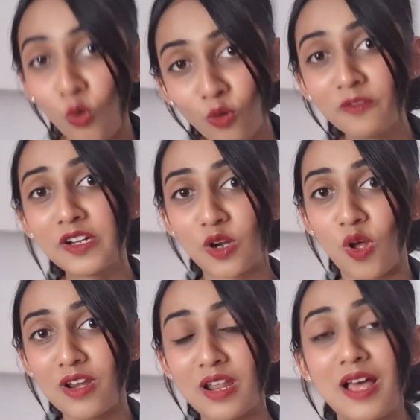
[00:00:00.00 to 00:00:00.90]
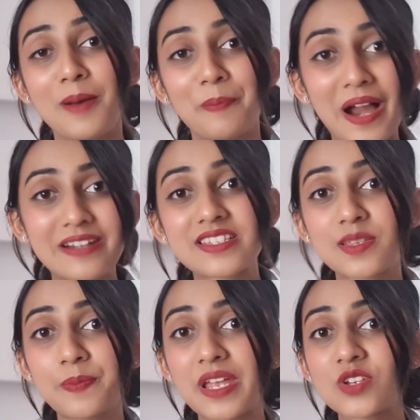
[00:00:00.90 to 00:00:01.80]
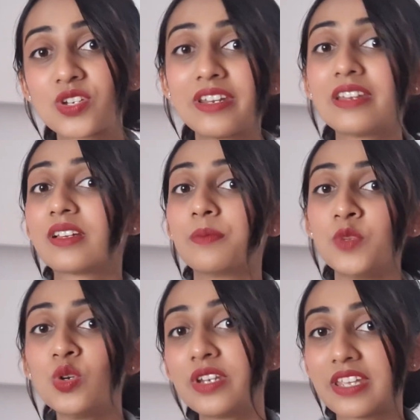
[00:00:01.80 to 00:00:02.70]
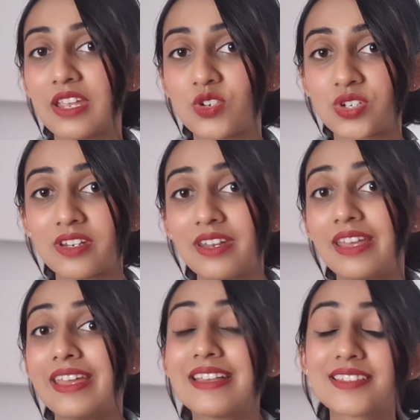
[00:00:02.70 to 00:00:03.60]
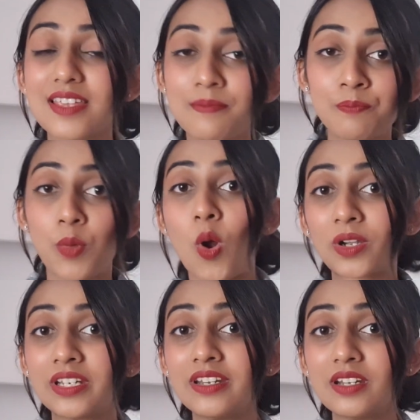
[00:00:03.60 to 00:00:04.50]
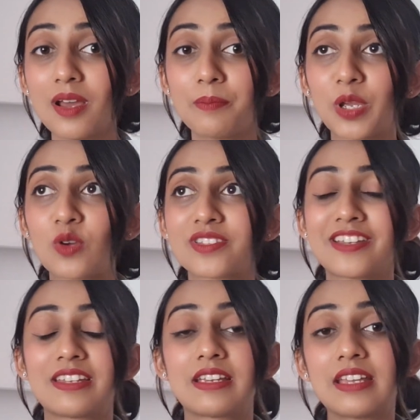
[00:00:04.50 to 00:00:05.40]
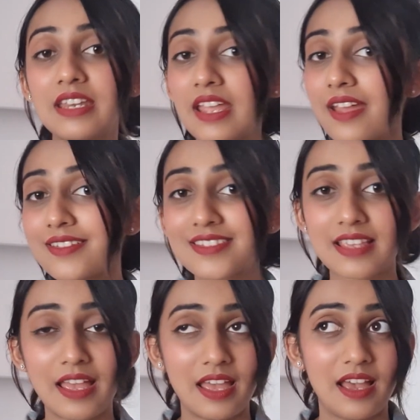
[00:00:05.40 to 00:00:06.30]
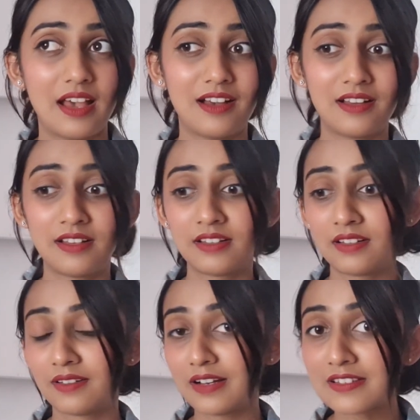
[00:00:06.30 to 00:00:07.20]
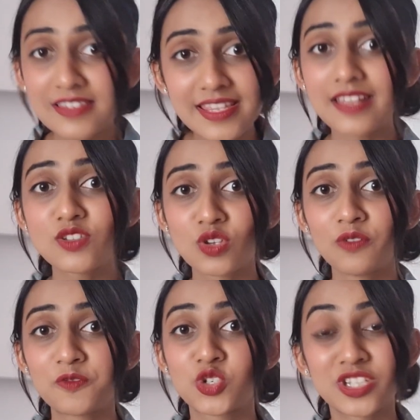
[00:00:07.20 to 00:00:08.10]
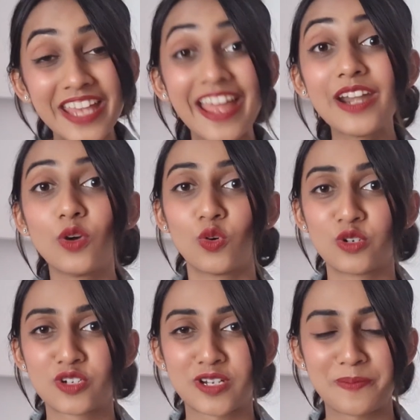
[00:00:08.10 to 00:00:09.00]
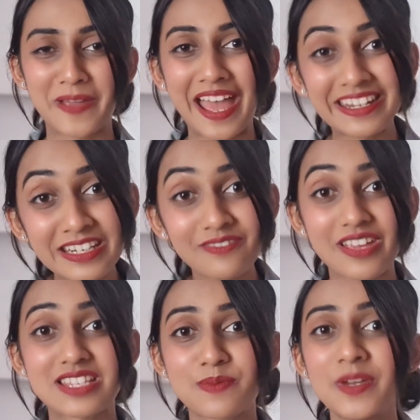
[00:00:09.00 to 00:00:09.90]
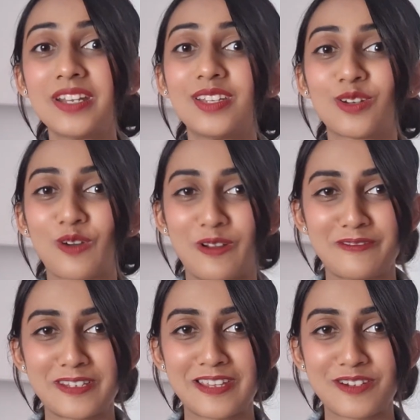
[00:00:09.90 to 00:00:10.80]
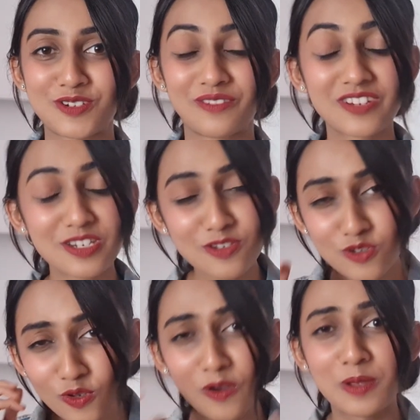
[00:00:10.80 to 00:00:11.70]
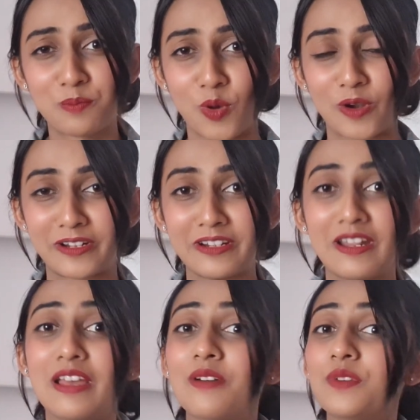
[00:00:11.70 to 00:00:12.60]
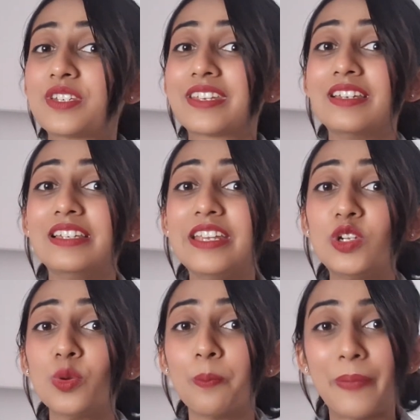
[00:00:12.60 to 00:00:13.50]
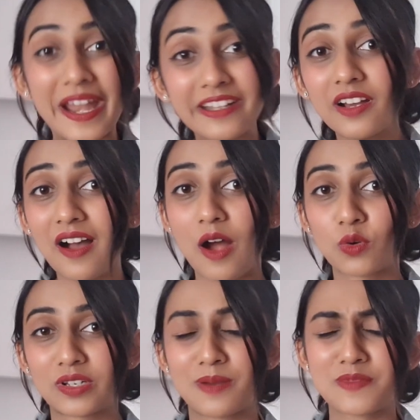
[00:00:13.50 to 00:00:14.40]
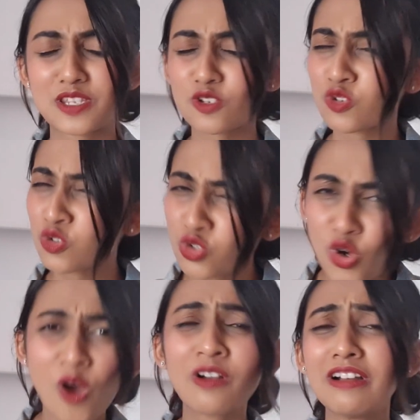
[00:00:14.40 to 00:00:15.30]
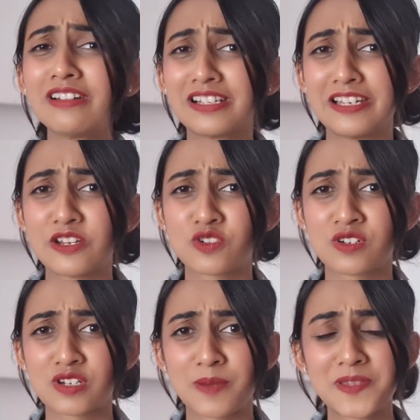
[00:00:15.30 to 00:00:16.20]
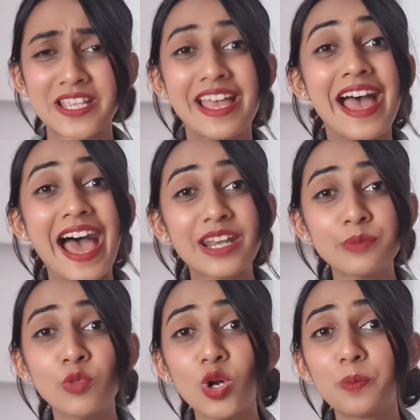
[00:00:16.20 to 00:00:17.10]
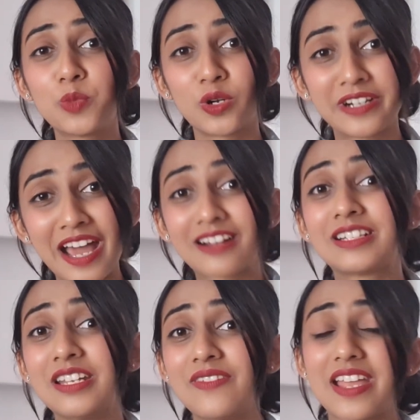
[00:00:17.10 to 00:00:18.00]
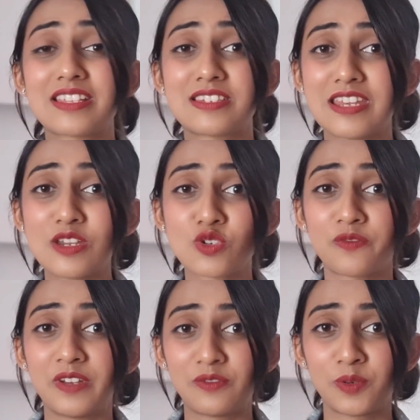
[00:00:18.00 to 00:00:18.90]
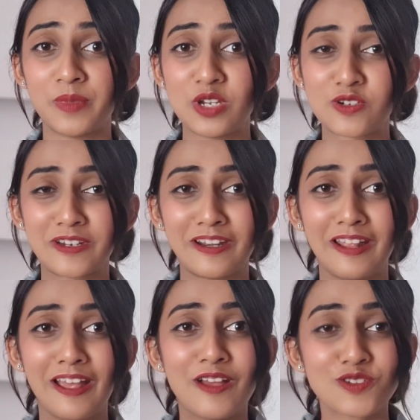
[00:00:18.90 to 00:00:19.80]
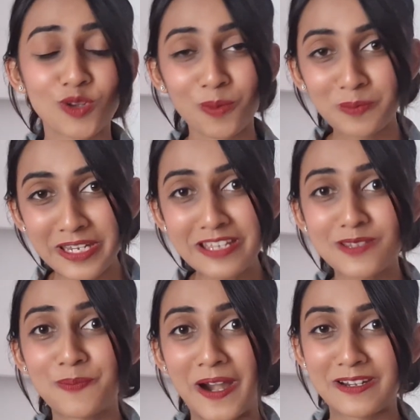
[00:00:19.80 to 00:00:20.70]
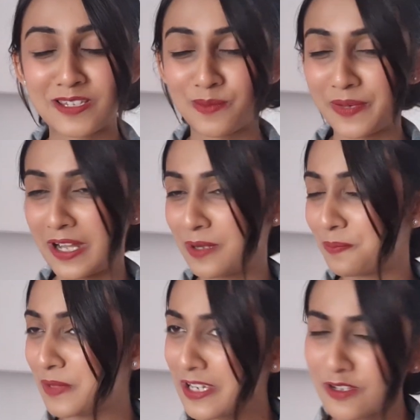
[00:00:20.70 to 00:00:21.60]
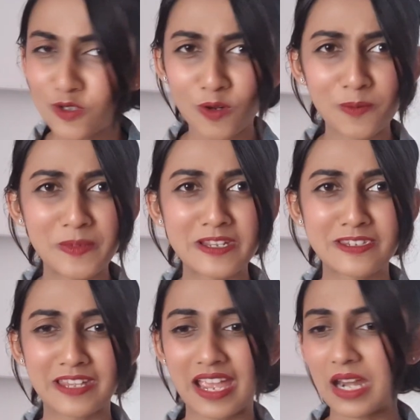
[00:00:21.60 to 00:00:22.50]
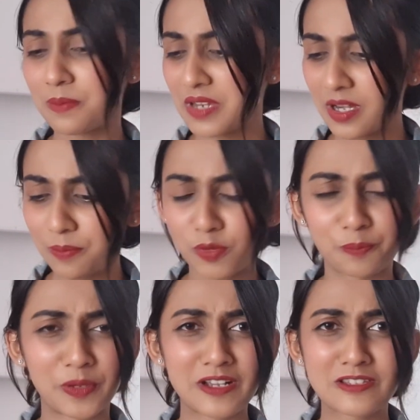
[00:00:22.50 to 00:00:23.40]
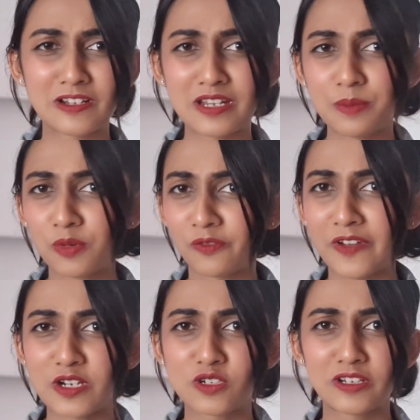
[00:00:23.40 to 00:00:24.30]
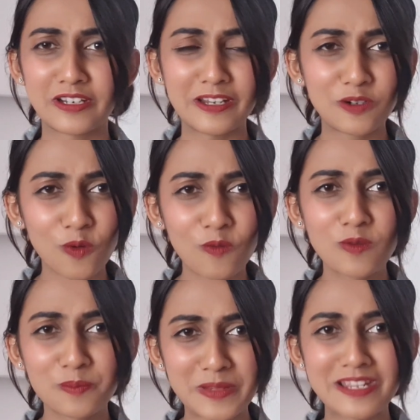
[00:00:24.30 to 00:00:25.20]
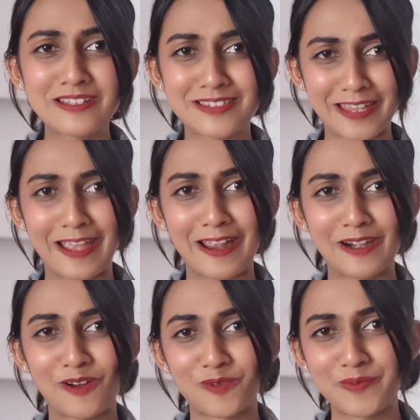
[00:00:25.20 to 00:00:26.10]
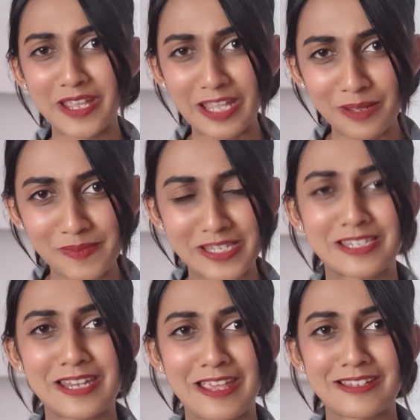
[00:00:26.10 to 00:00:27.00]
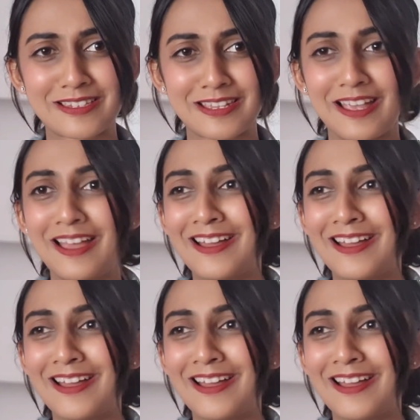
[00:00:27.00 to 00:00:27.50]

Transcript: Overall, participation in communication is important because it creates a sense of shared ownership and investment in the conversation, which is so important, which can lead to better outcomes, stronger relationships, and a more productive exchange of information. So please participate. Please don't be scared, be it personally, professionally. Don't be scared of making mistakes.